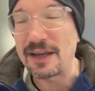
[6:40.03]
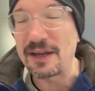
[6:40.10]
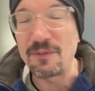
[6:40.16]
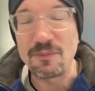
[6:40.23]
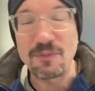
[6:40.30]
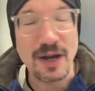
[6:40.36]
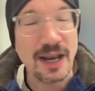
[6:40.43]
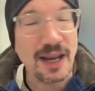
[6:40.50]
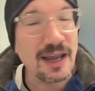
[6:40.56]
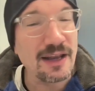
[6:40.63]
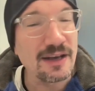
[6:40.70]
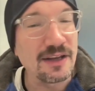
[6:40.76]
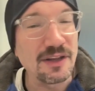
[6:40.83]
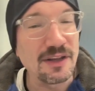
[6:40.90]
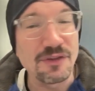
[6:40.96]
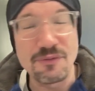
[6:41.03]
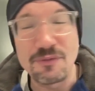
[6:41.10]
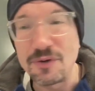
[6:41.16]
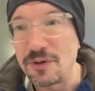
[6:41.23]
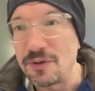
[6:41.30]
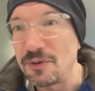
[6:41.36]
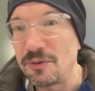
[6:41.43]
He ran, he
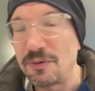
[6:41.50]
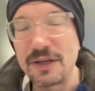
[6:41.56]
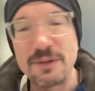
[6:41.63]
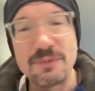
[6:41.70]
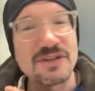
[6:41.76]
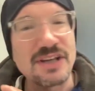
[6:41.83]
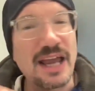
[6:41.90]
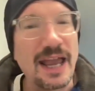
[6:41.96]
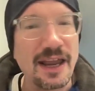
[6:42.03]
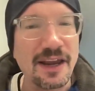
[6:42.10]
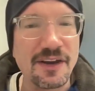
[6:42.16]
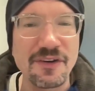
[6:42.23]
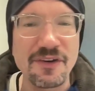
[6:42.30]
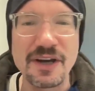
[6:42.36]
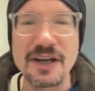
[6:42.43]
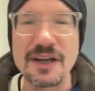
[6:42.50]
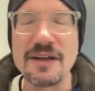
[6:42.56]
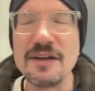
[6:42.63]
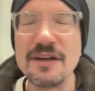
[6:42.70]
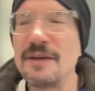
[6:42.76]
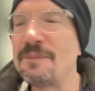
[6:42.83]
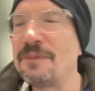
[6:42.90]
threw, he was accurate,
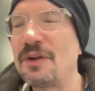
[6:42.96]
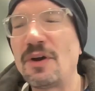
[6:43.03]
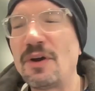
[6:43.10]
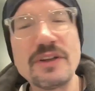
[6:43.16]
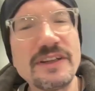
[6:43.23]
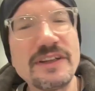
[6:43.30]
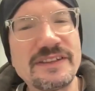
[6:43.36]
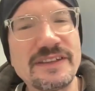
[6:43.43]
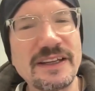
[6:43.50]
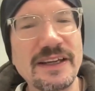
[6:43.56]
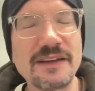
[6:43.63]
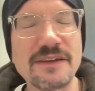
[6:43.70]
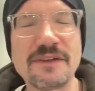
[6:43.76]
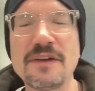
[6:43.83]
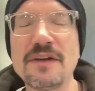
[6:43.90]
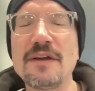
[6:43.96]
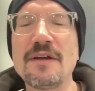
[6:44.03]
all these things.